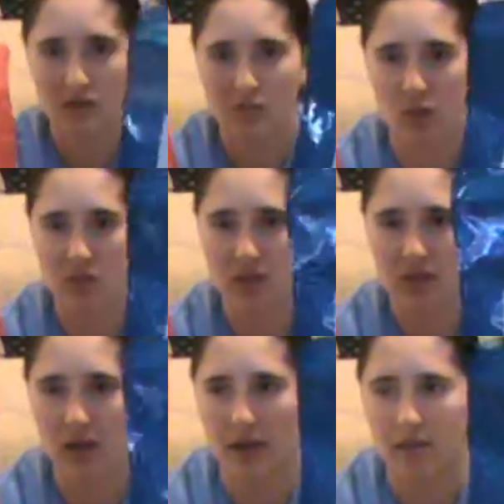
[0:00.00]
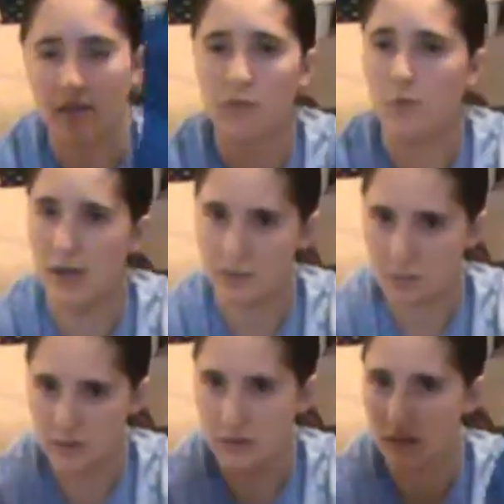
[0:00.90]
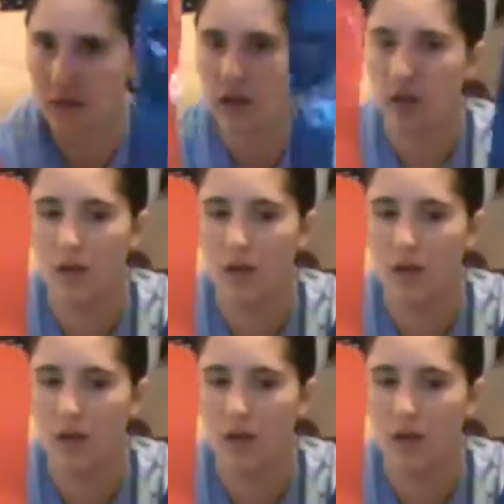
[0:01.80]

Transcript: smallest size of the Platypuses.